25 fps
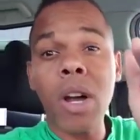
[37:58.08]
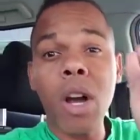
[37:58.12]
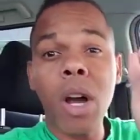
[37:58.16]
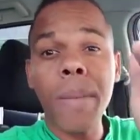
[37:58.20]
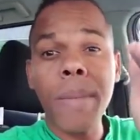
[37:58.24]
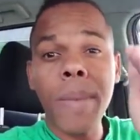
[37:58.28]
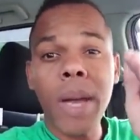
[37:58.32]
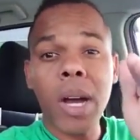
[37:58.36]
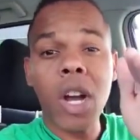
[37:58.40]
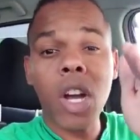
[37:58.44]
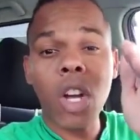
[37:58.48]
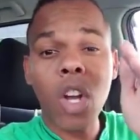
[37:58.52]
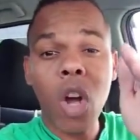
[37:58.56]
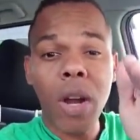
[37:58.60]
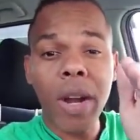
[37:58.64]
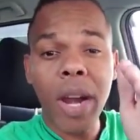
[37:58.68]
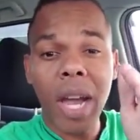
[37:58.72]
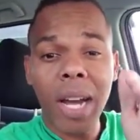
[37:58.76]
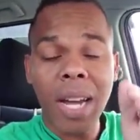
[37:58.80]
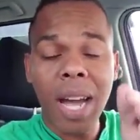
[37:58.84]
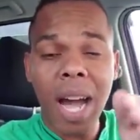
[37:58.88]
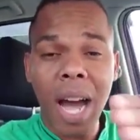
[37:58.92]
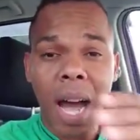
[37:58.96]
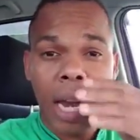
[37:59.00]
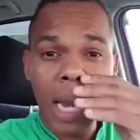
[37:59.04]
I go
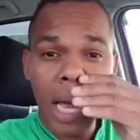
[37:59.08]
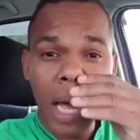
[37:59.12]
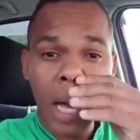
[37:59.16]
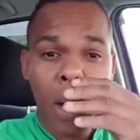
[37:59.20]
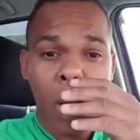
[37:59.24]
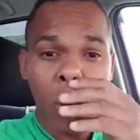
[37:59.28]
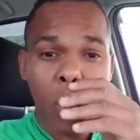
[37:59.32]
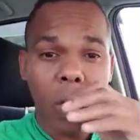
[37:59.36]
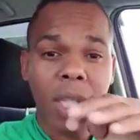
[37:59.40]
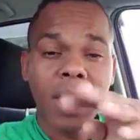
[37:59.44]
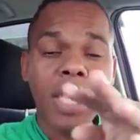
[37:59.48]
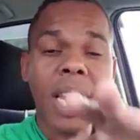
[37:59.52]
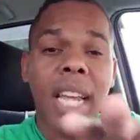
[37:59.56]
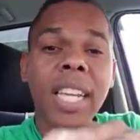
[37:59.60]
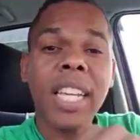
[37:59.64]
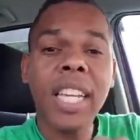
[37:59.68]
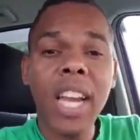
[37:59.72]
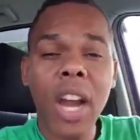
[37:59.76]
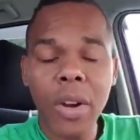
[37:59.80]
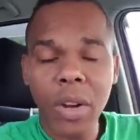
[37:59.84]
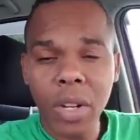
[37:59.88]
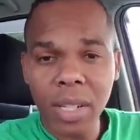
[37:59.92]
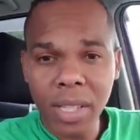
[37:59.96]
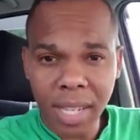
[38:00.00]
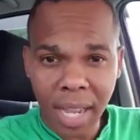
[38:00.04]
cut the call here. I want to
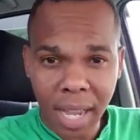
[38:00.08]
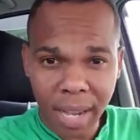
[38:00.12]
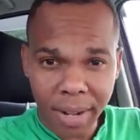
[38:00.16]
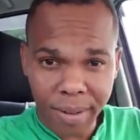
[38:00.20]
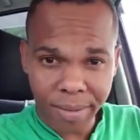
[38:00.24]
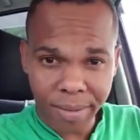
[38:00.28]
take care of